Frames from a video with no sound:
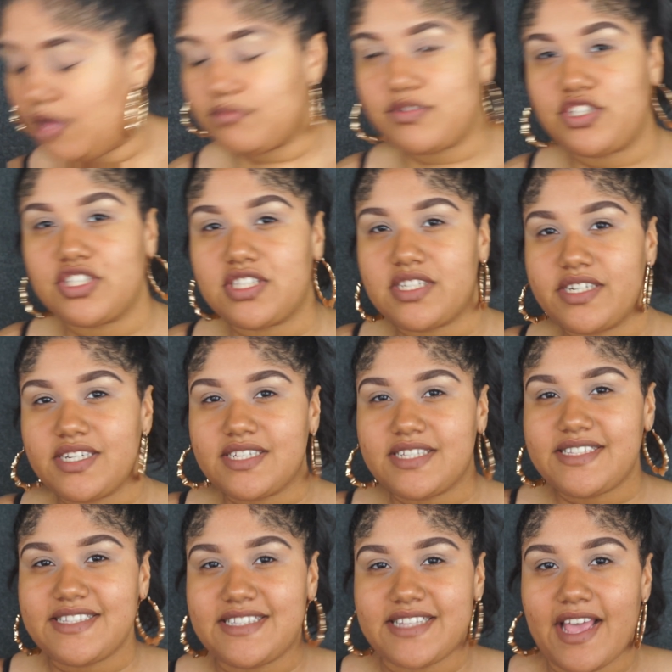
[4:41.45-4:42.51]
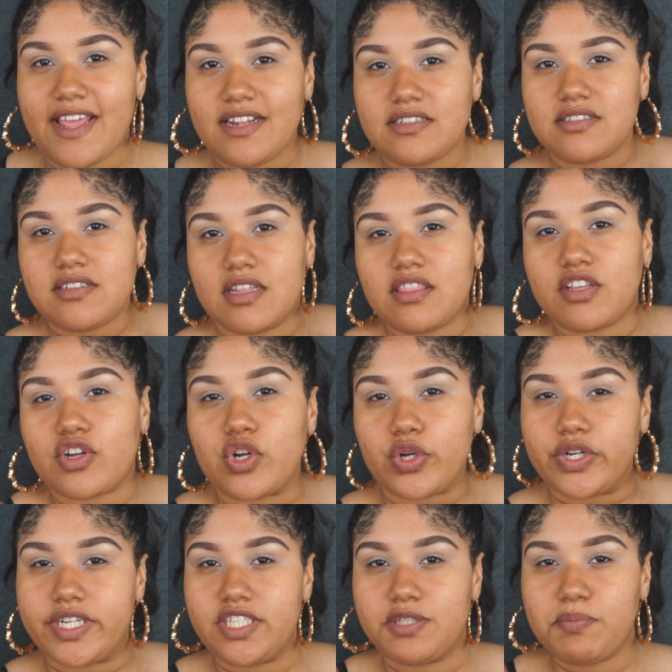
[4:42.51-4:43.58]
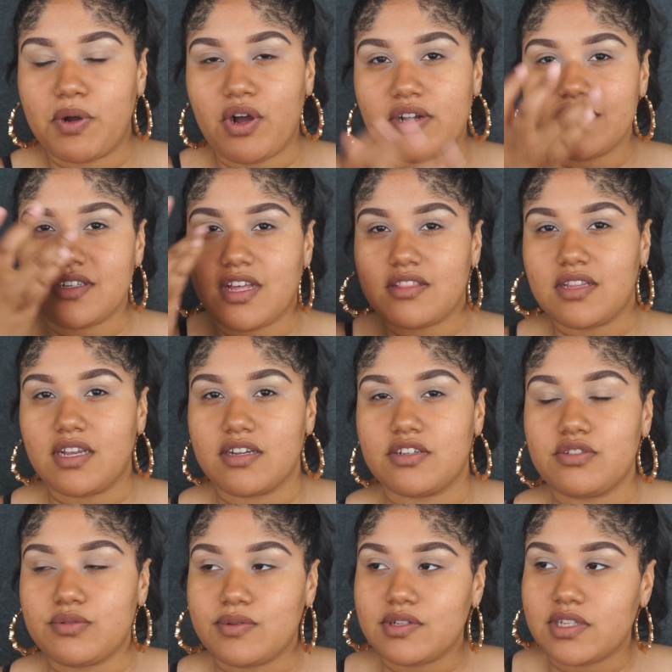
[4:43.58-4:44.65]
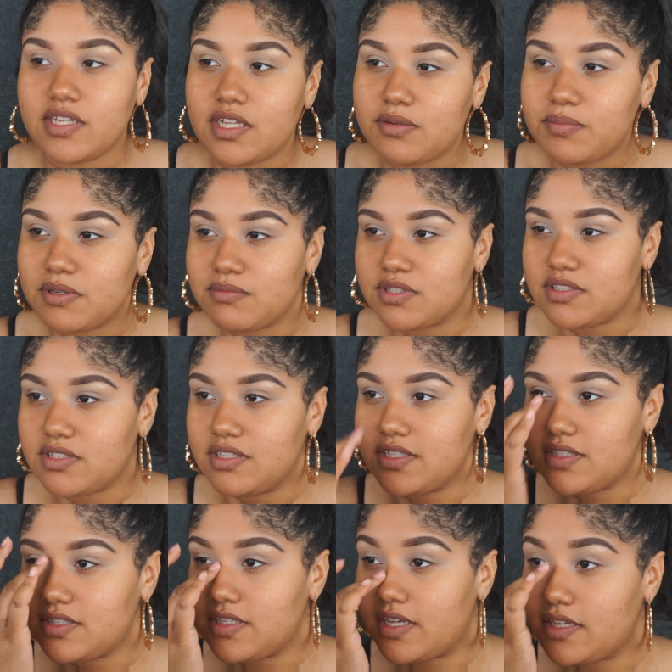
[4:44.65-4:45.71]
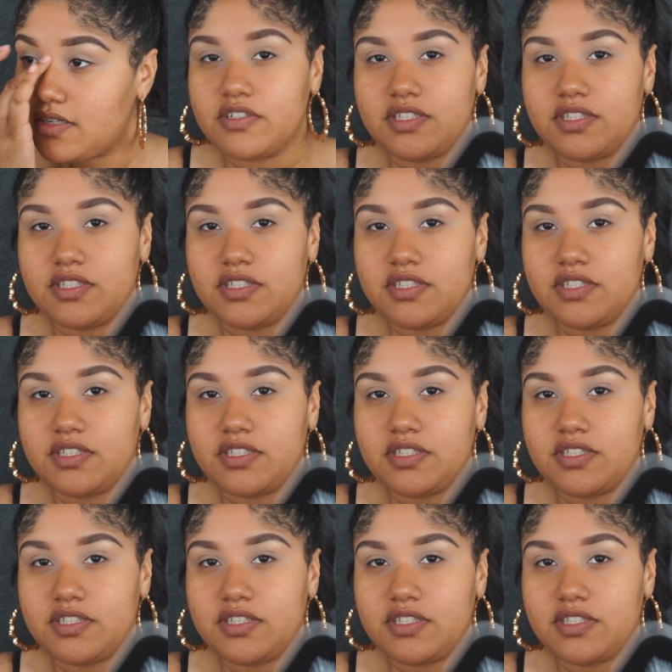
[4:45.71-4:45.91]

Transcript: I'm just gonna set the crease part, not the actual lid, but I'm just gonna set